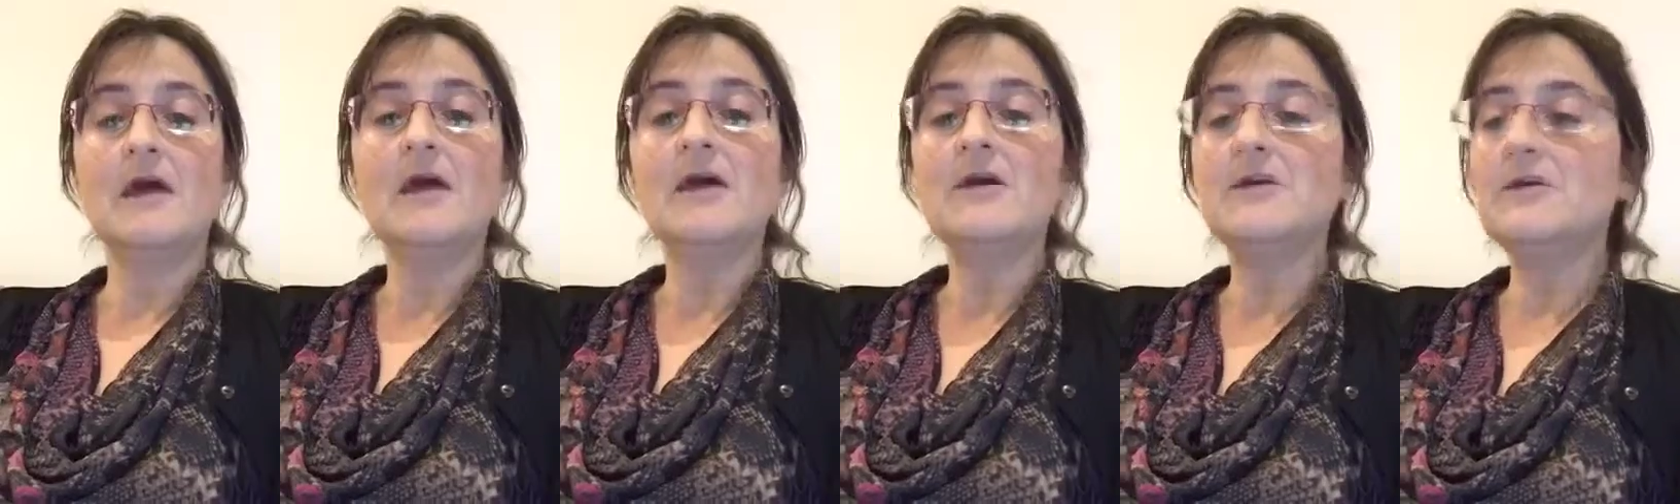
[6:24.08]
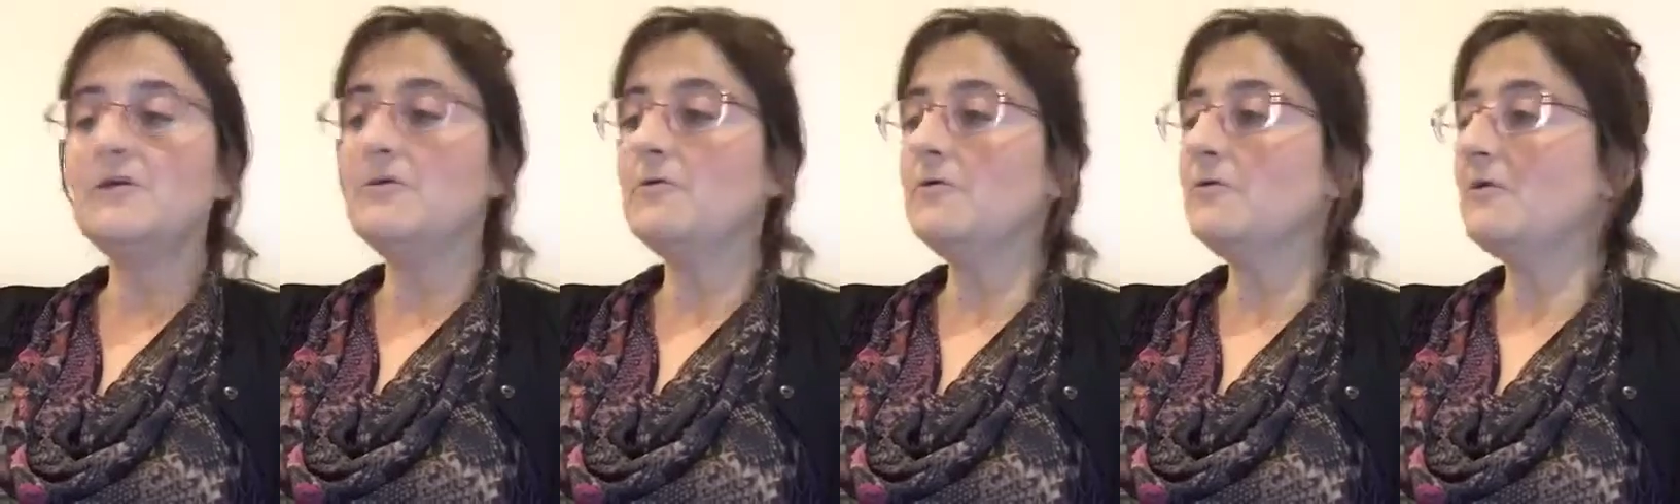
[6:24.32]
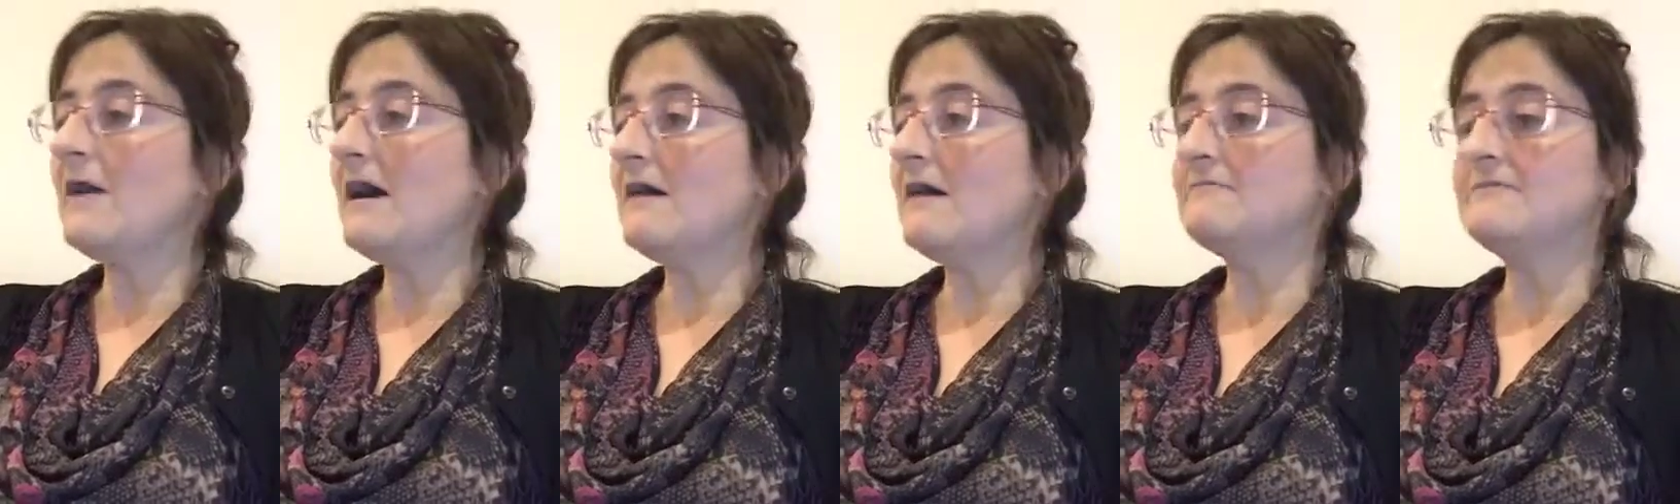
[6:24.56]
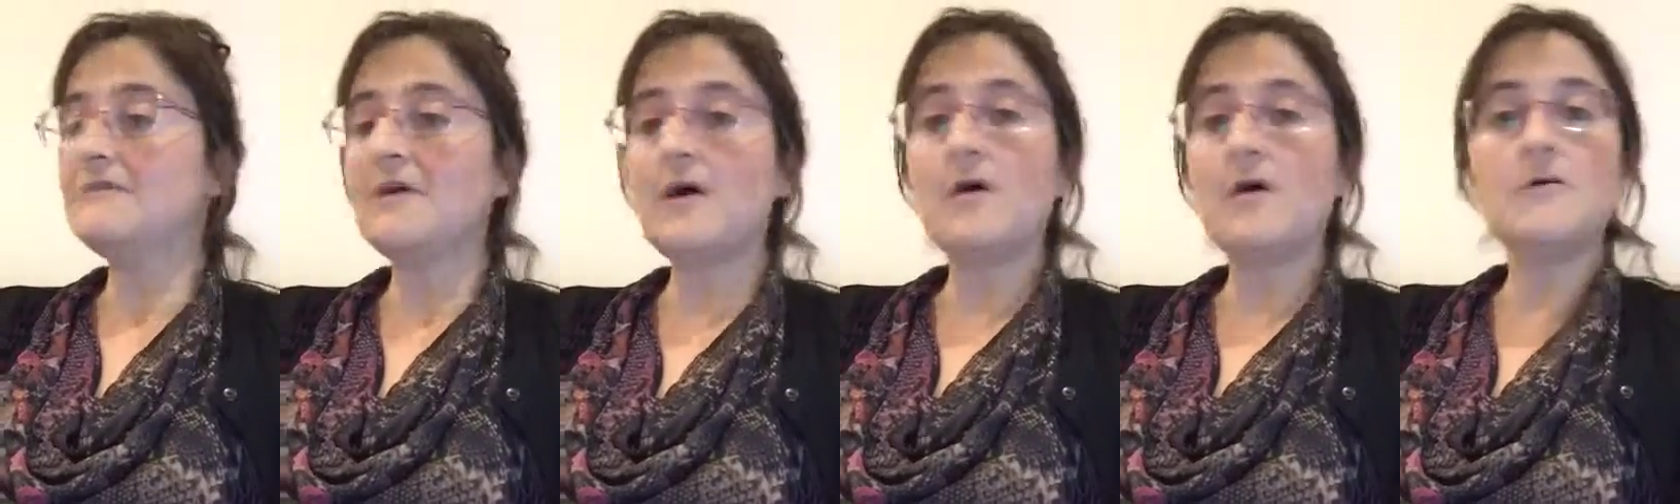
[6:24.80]
You all
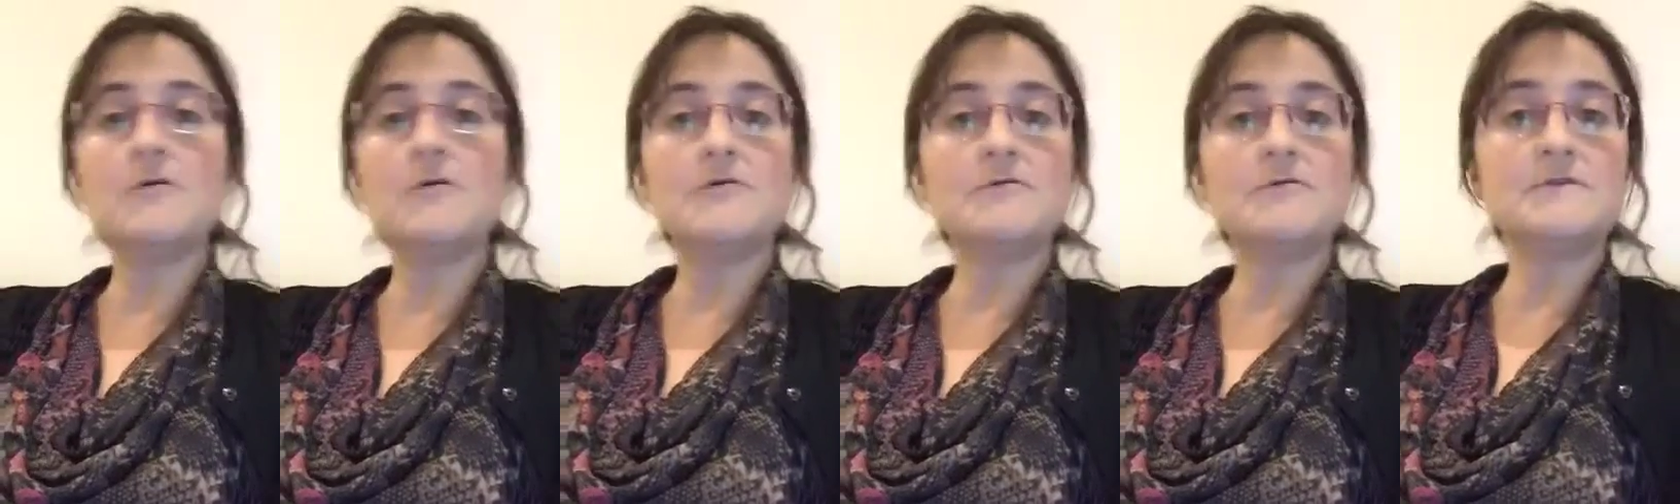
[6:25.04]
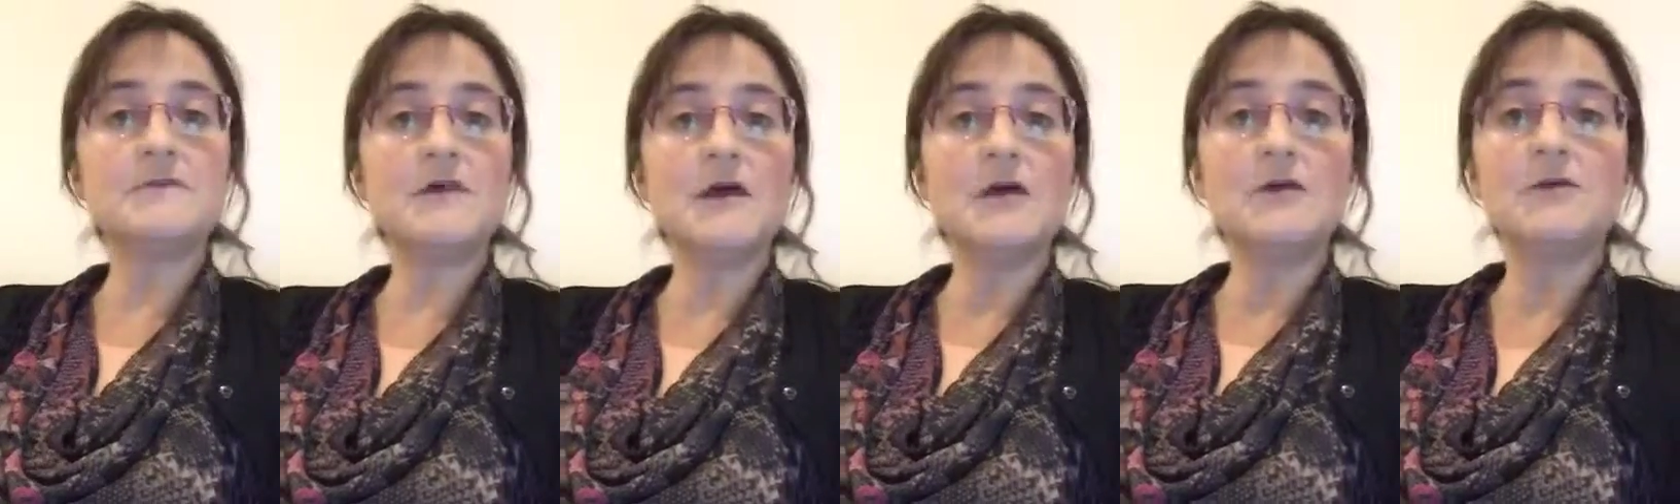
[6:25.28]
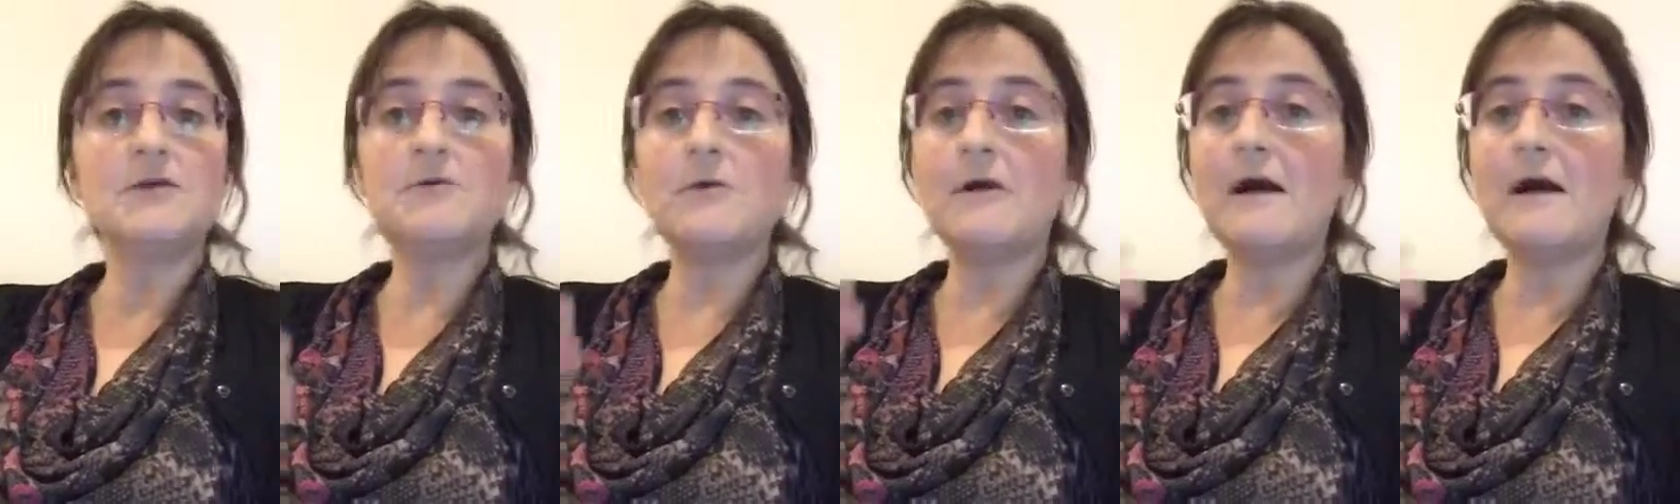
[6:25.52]
have toes, you